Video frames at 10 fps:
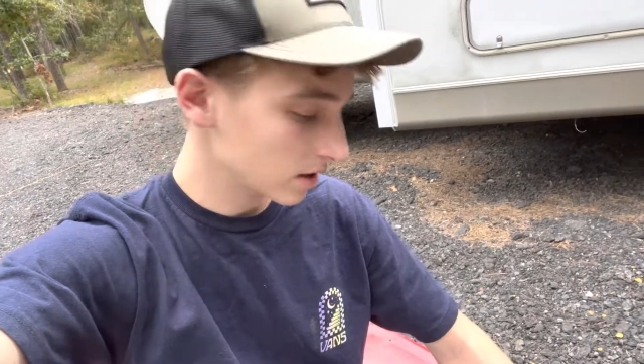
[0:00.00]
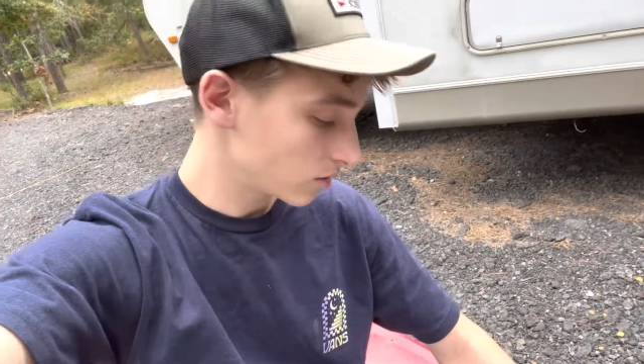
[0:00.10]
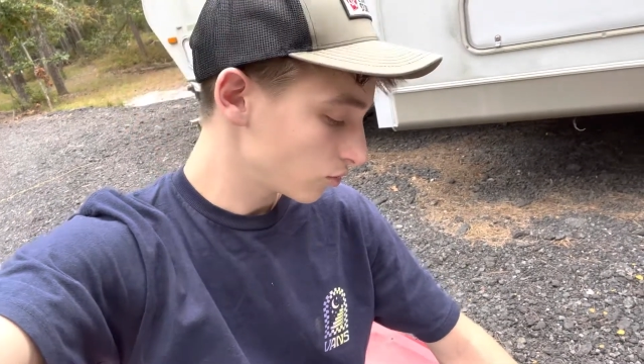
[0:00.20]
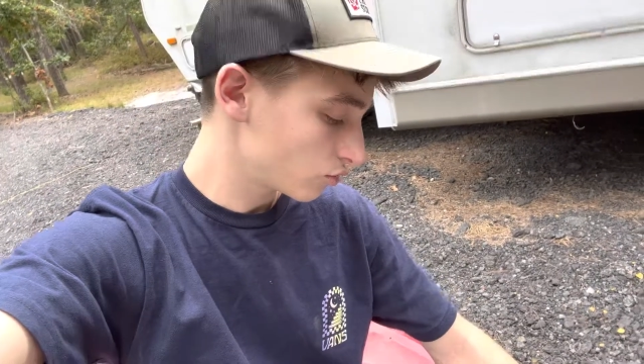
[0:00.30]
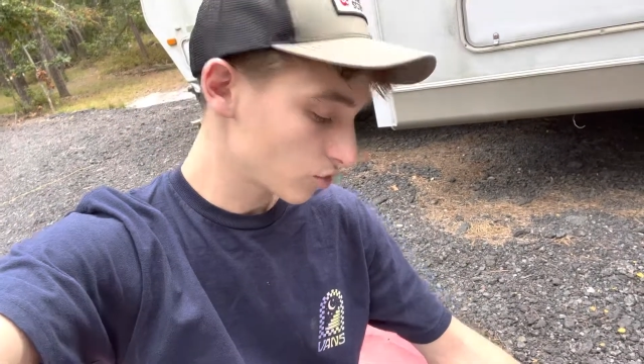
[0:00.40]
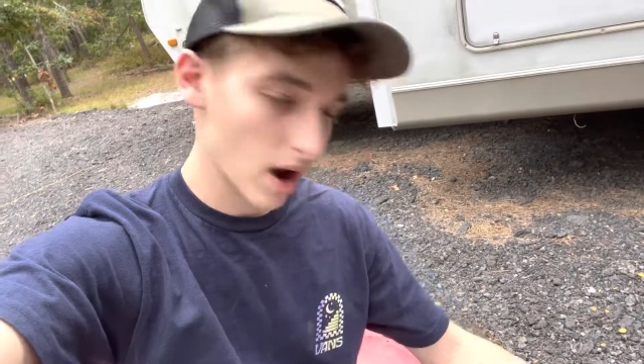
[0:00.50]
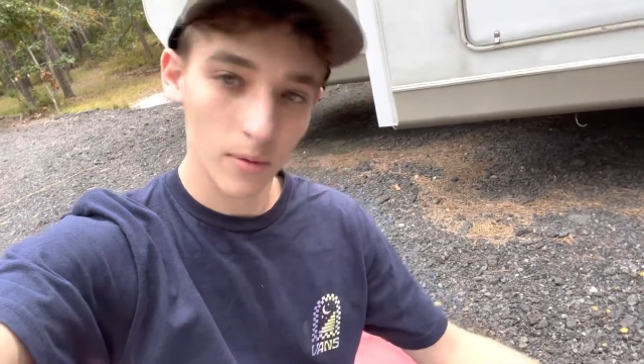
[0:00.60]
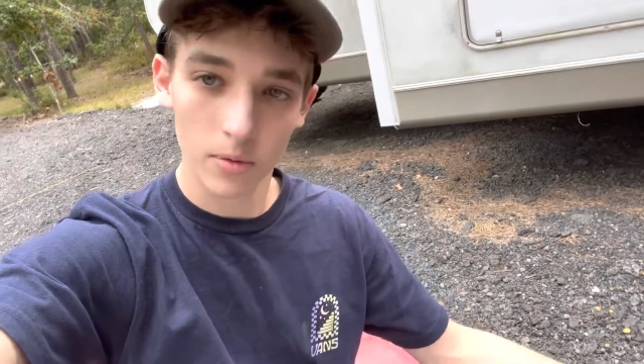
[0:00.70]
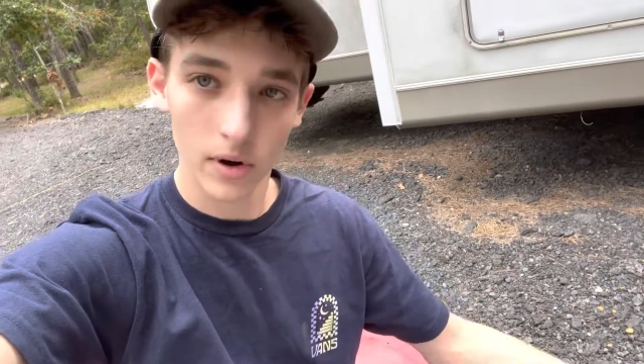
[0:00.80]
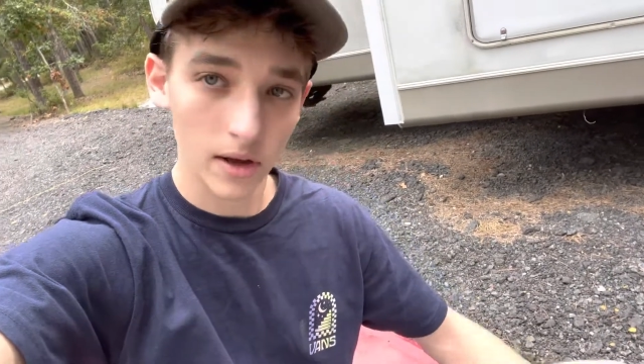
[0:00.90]
You drive them
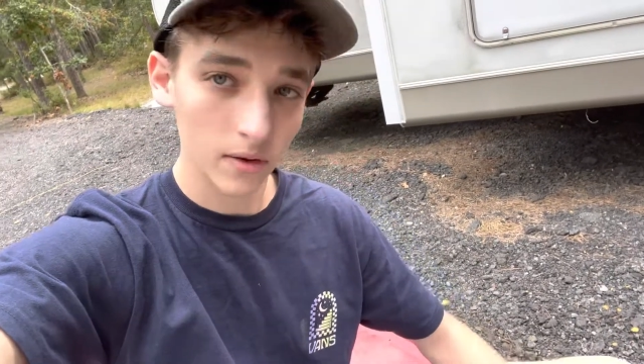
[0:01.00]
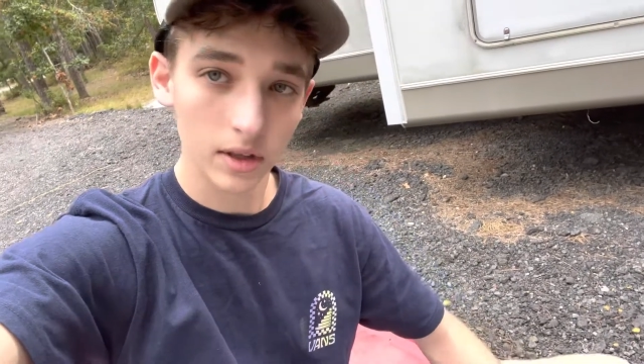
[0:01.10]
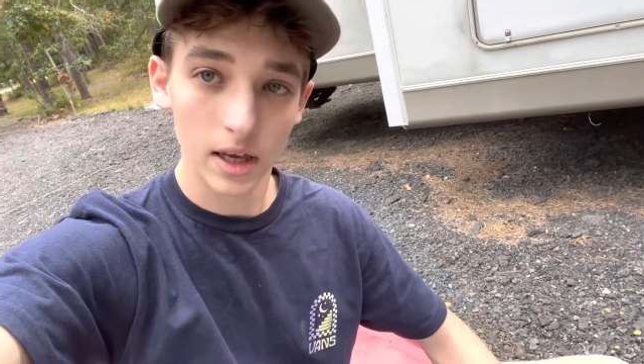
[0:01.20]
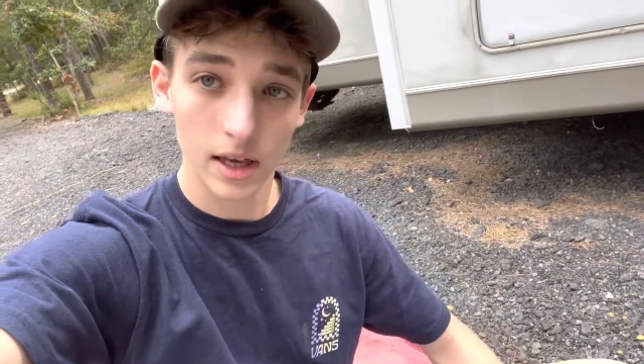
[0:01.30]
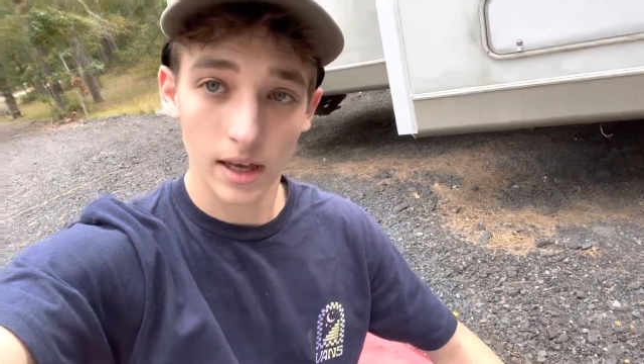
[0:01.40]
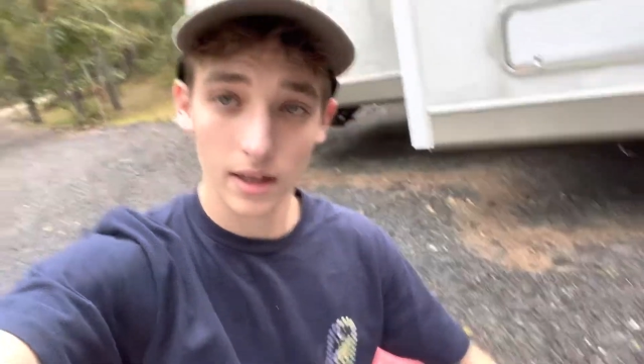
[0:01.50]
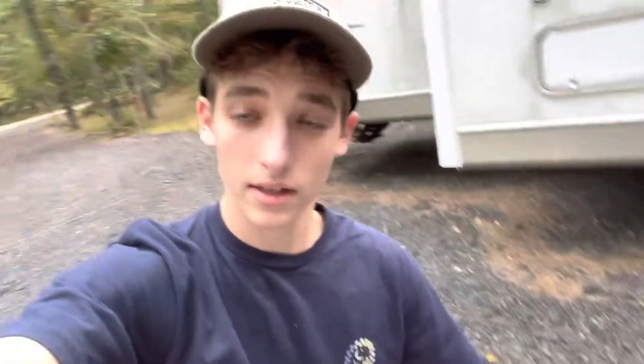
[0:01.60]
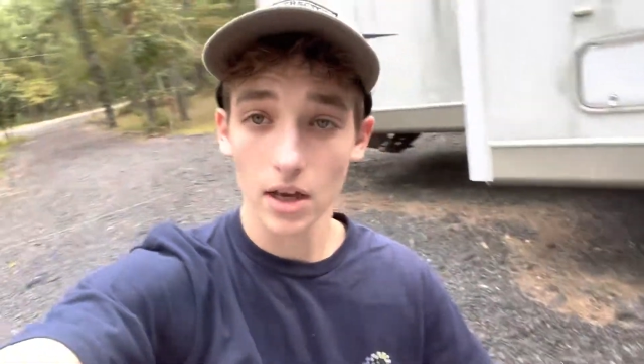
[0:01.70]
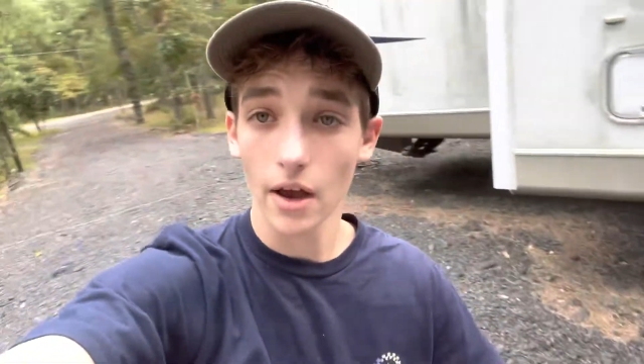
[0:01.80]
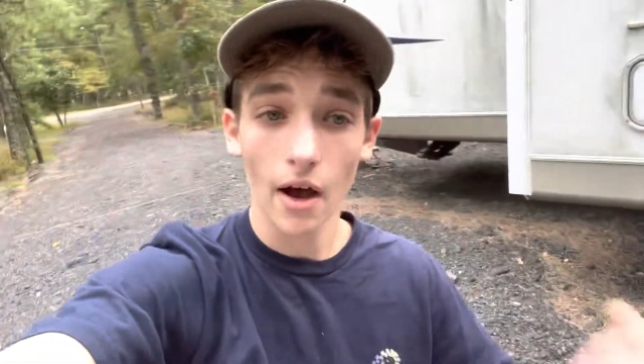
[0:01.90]
around, and
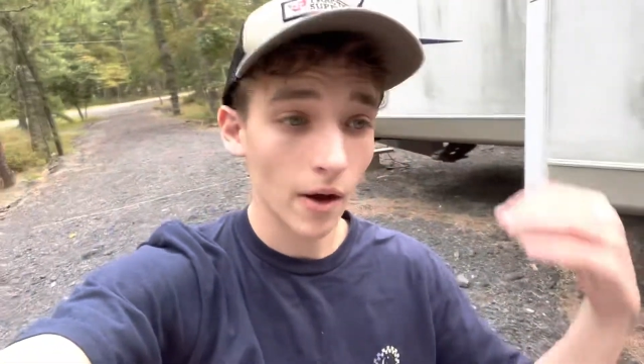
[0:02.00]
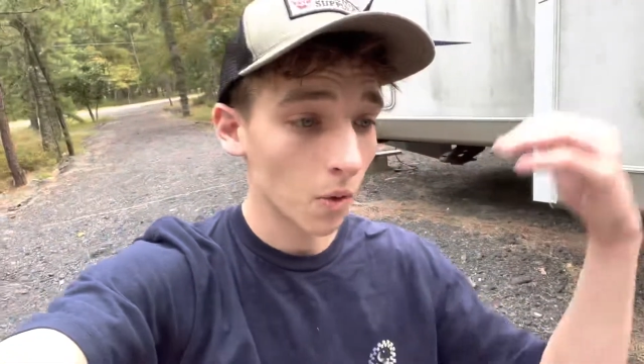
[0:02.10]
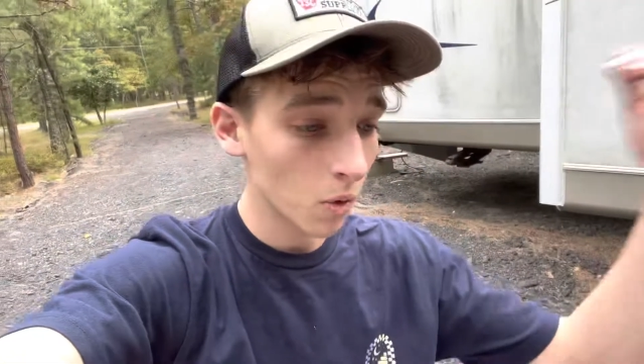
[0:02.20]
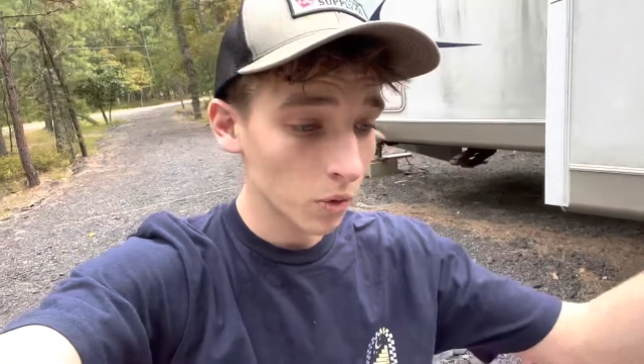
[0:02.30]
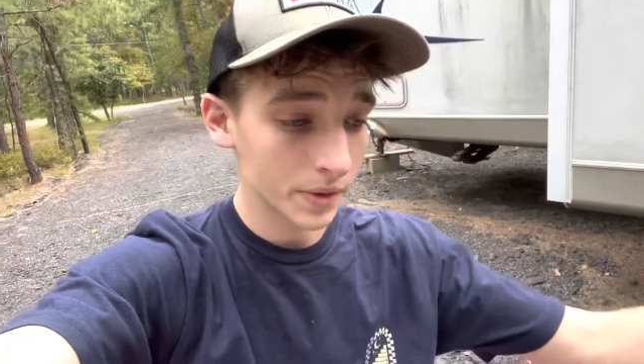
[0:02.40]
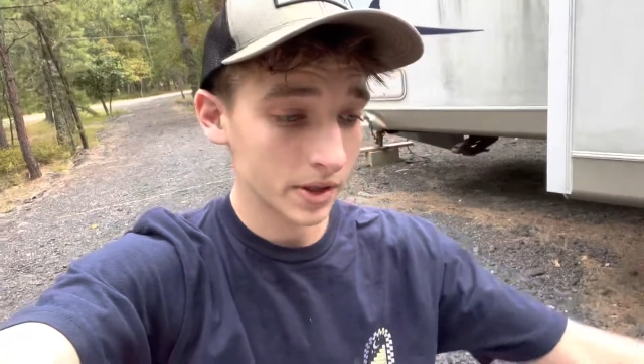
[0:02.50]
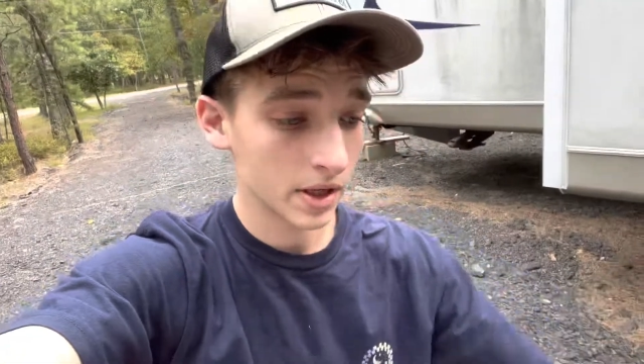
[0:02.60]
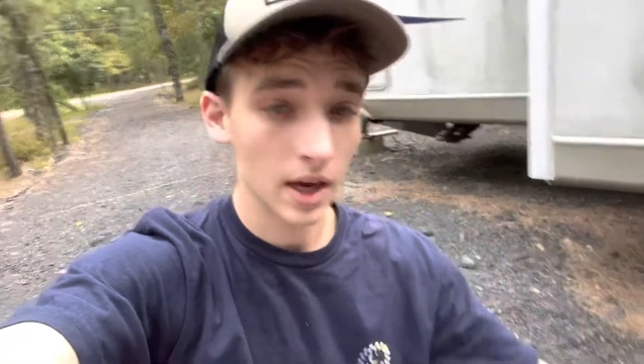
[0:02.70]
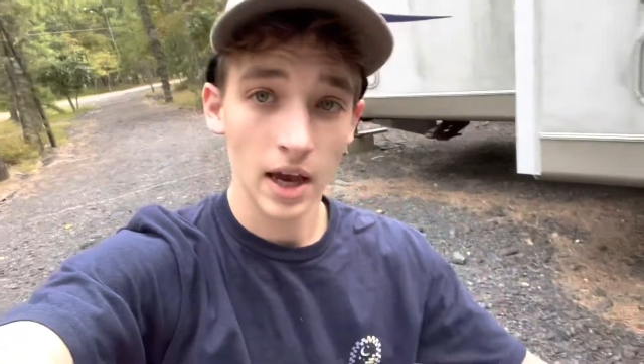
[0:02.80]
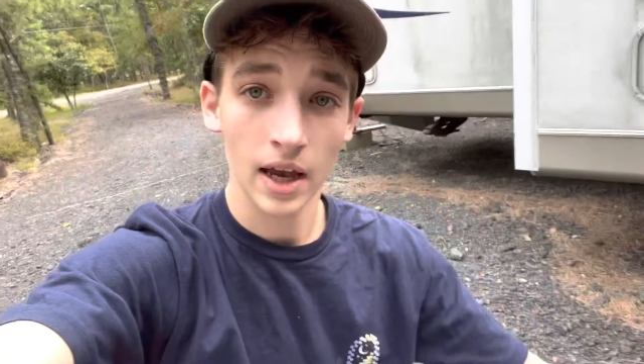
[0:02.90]
I always
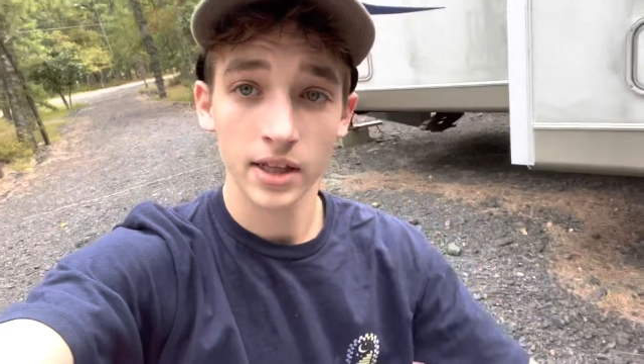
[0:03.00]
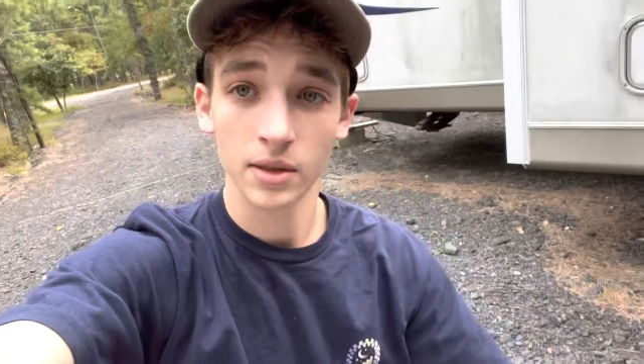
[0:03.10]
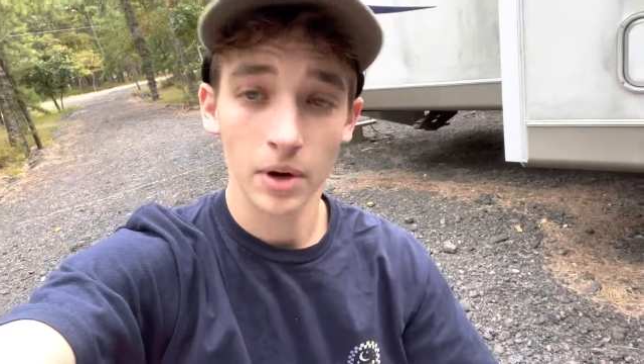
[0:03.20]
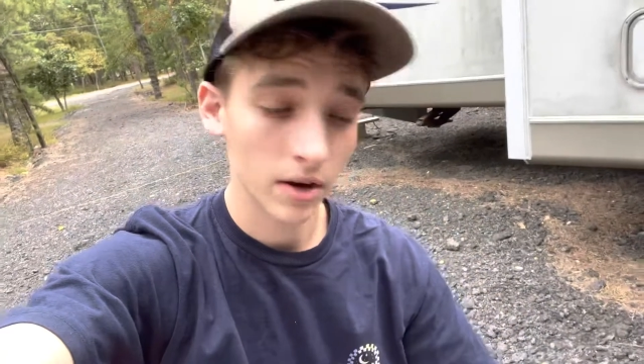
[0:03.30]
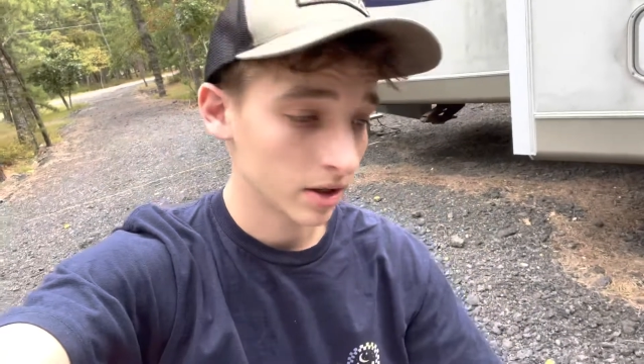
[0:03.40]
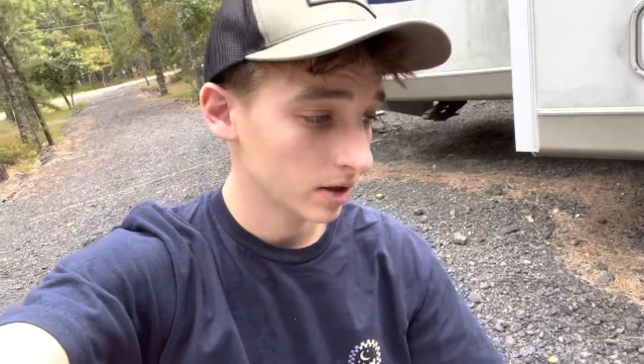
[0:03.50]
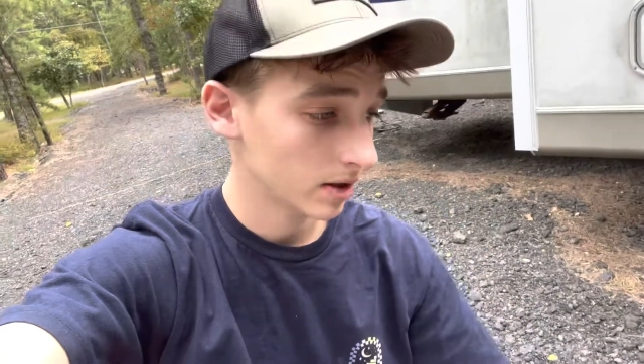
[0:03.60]
get asked about it.